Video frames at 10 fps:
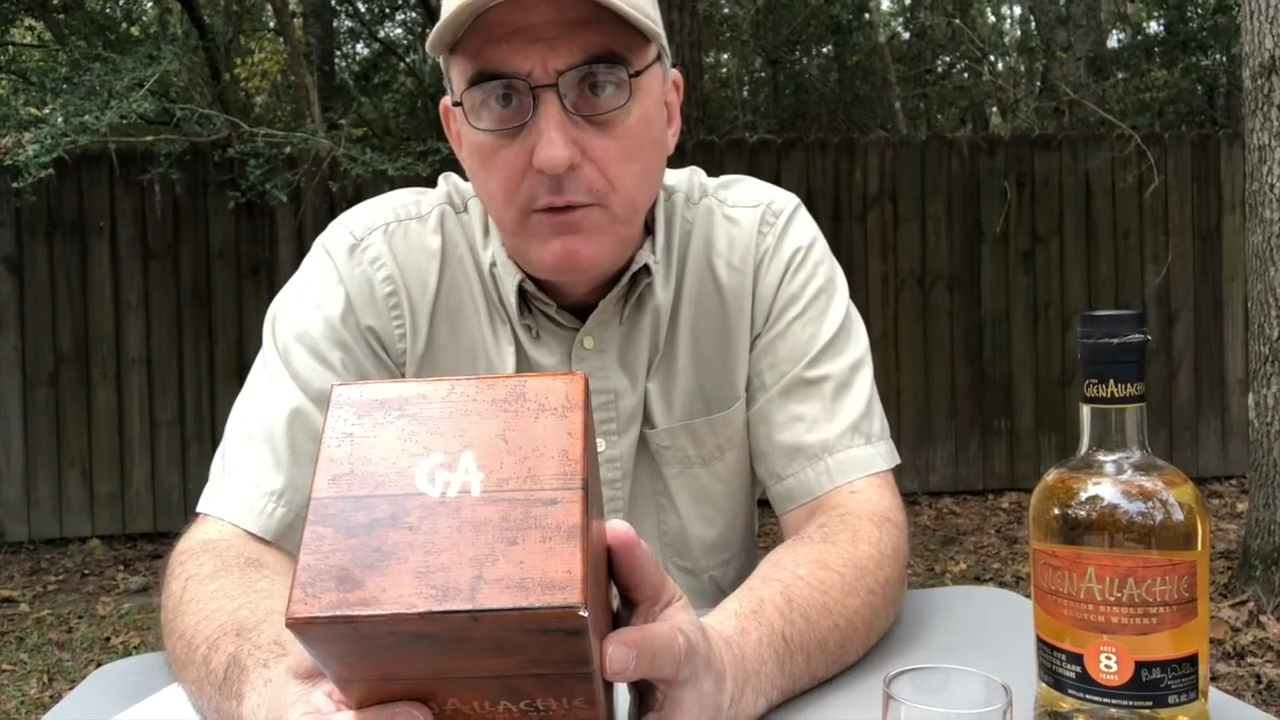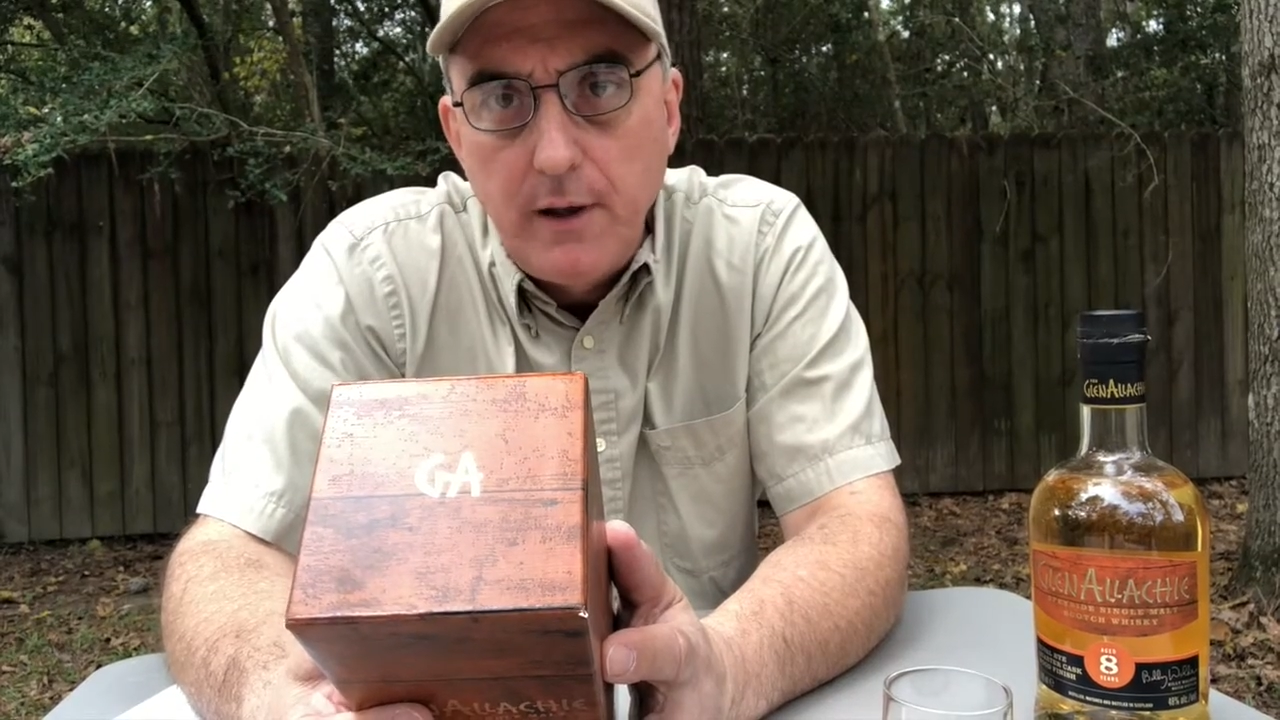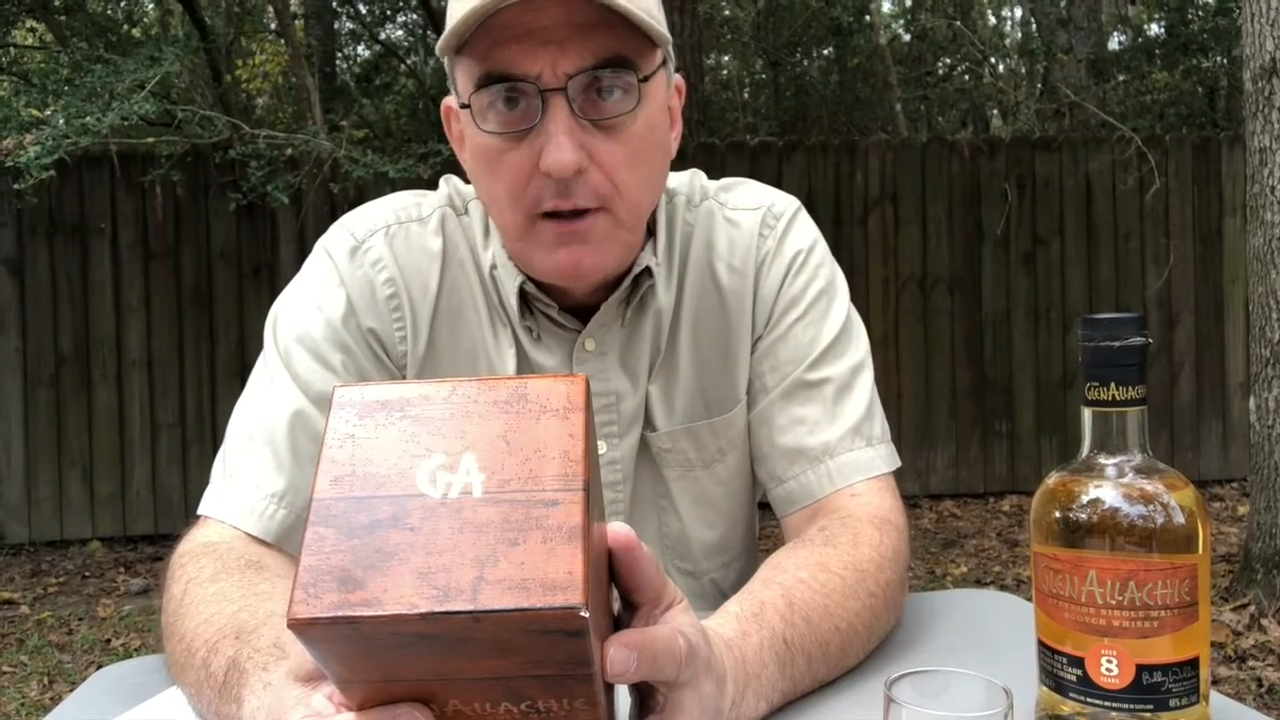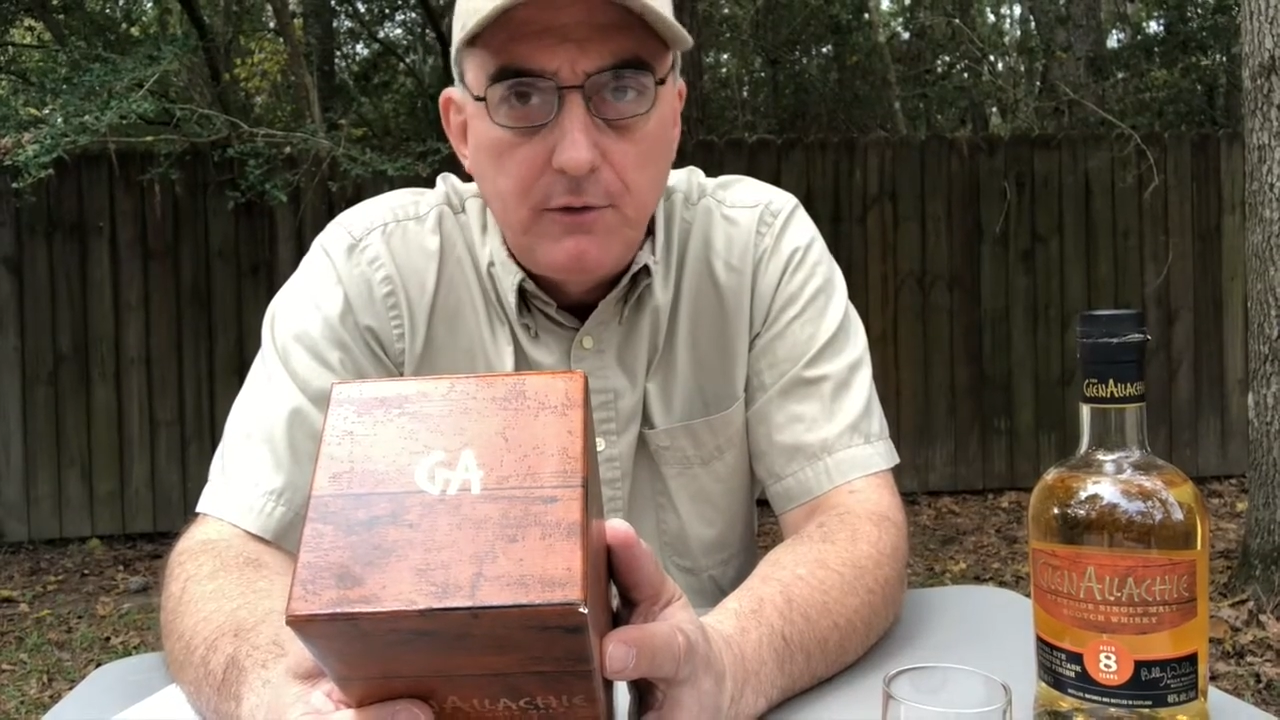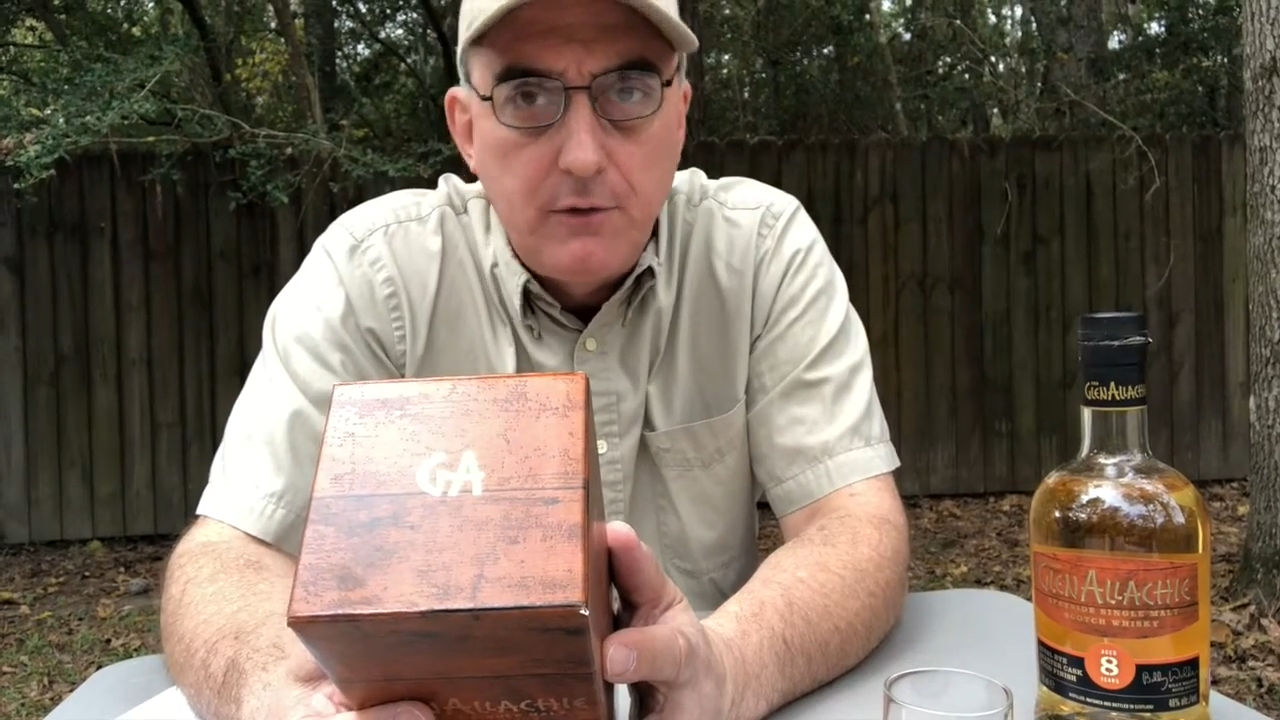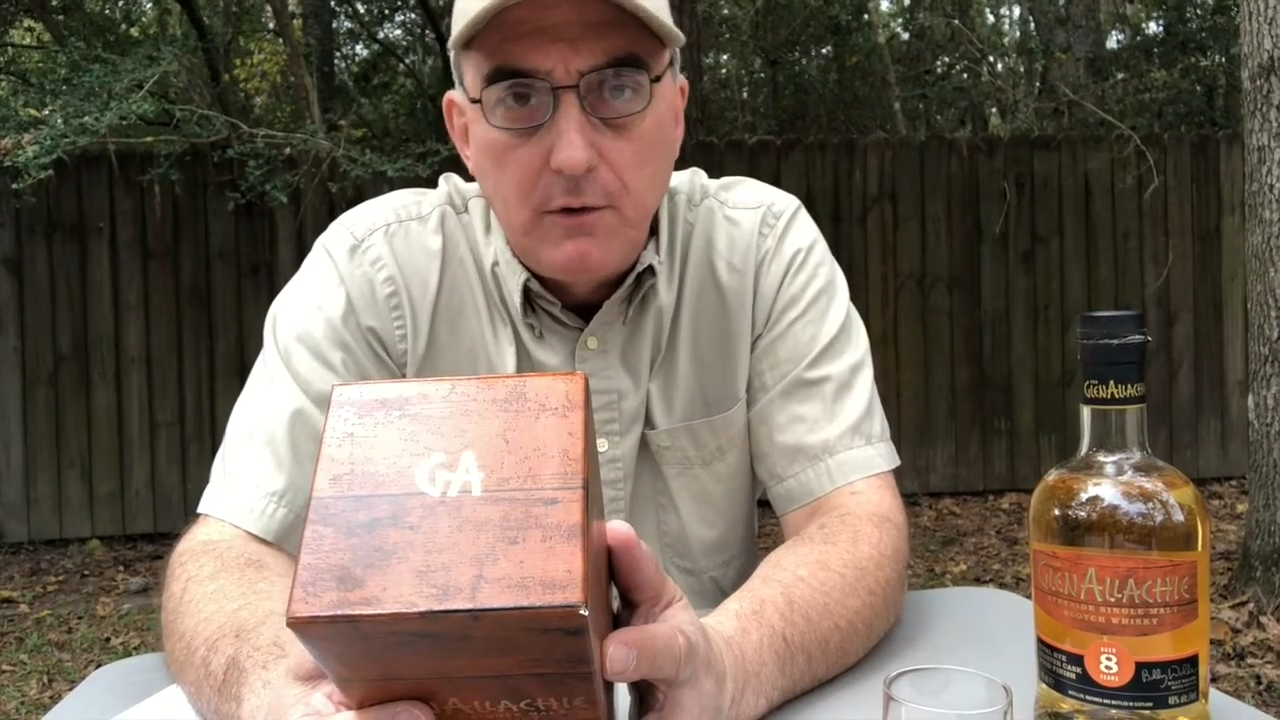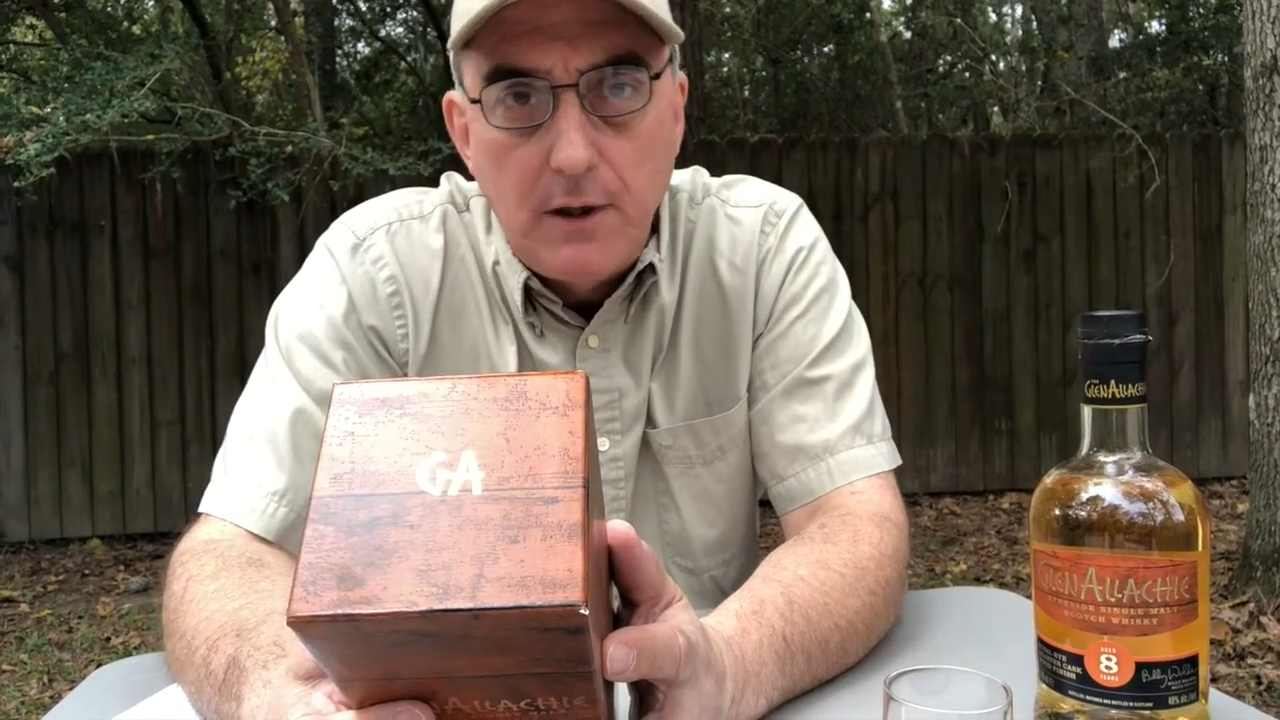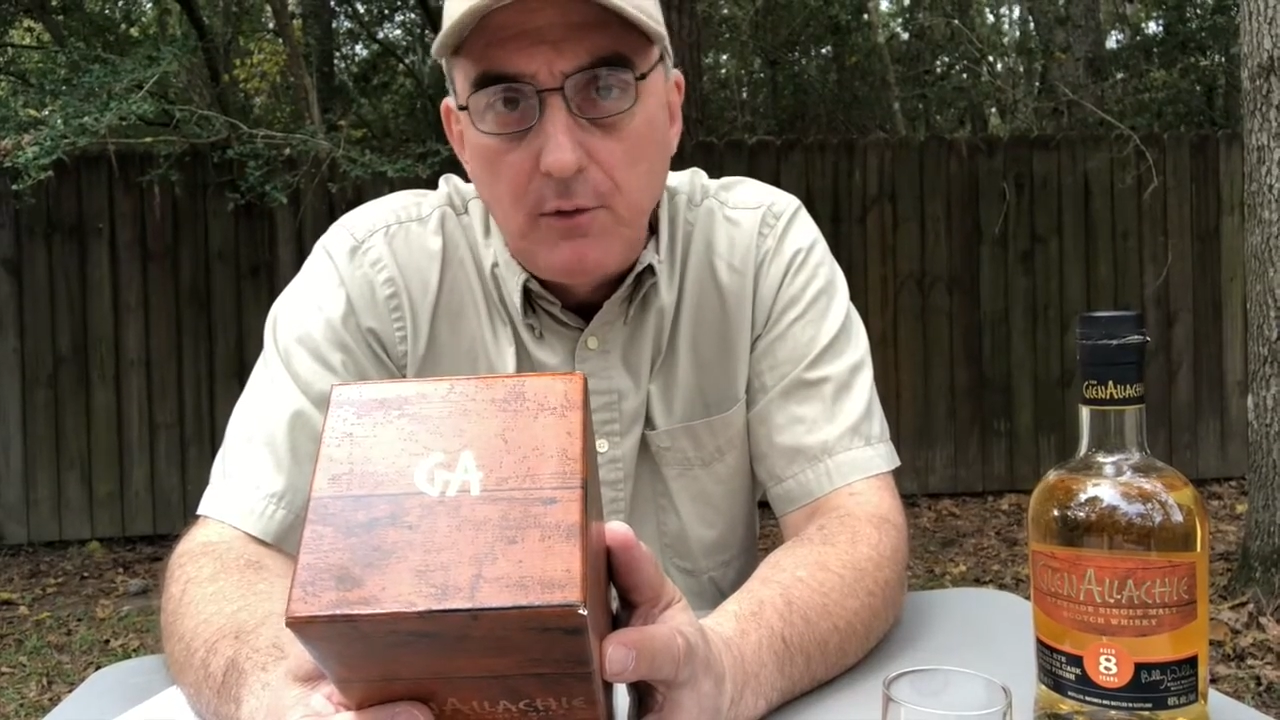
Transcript: that I'll get